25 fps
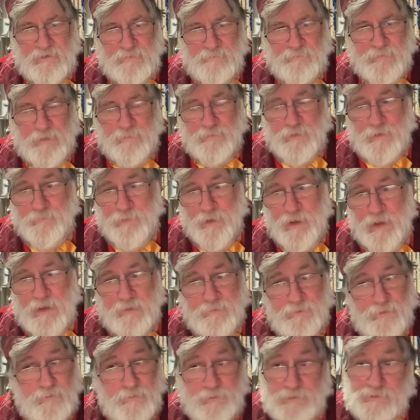Member of
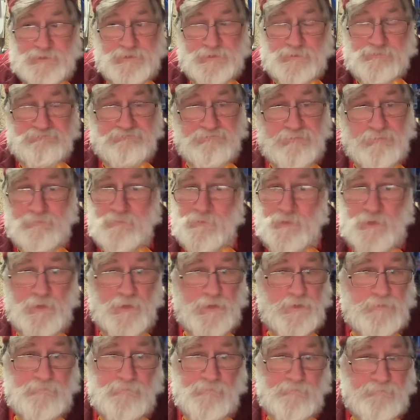Parliament, which, you
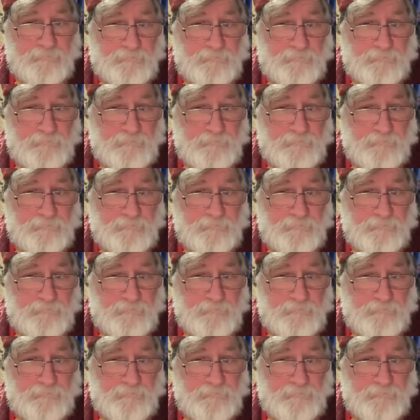know,